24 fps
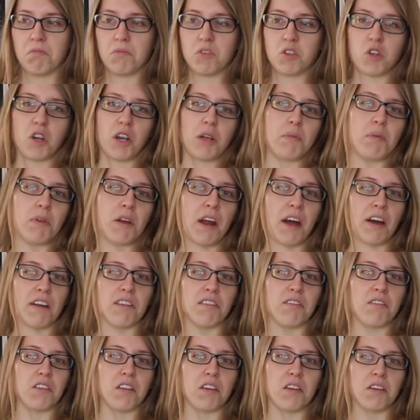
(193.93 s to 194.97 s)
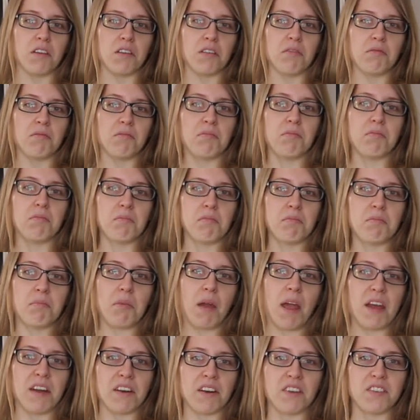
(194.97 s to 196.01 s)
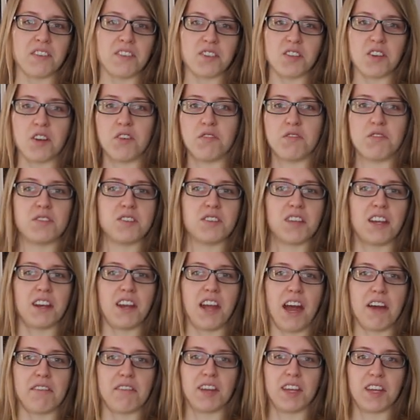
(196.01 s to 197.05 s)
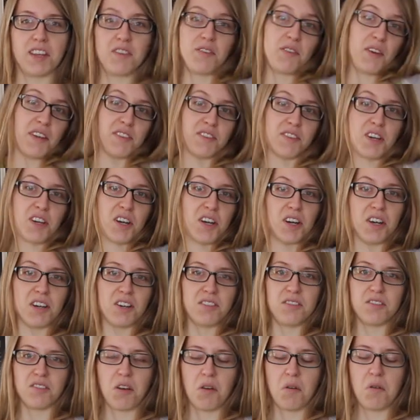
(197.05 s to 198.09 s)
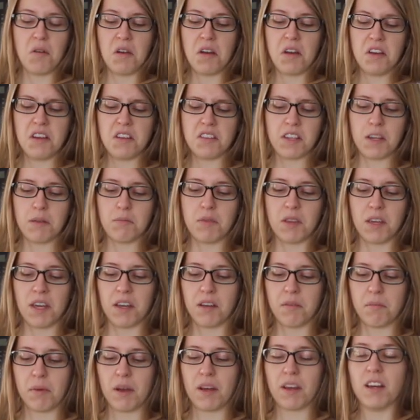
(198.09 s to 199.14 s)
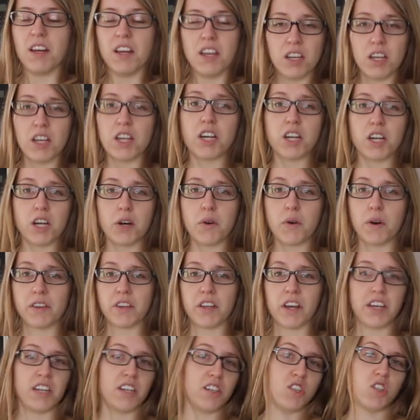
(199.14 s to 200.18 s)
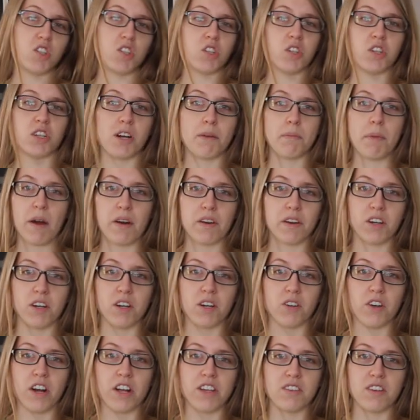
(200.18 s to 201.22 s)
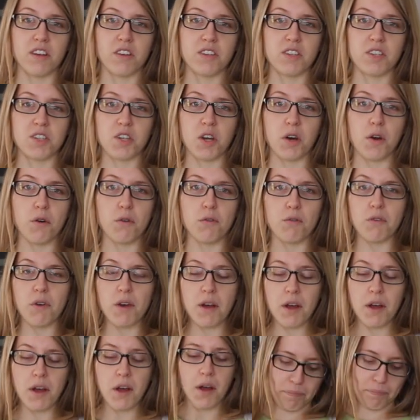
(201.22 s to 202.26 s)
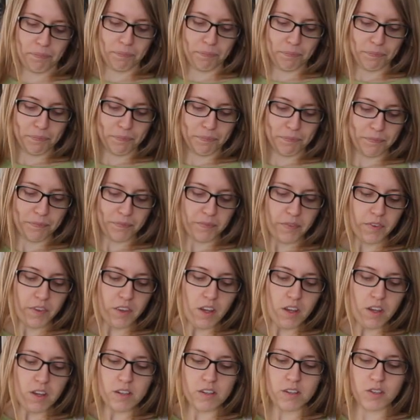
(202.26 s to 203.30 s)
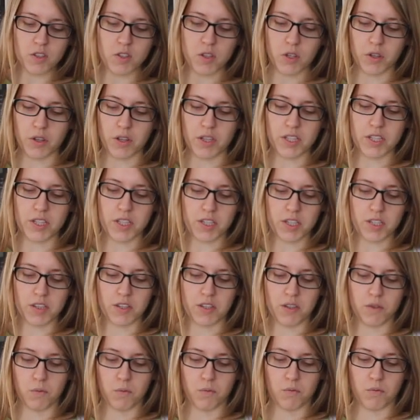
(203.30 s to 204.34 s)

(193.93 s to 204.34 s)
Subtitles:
scrape it out of the pan on the stove instead of having it in the rice cooker. So same thing, but you can go online and just look up how to cook rice on the stove. So this is the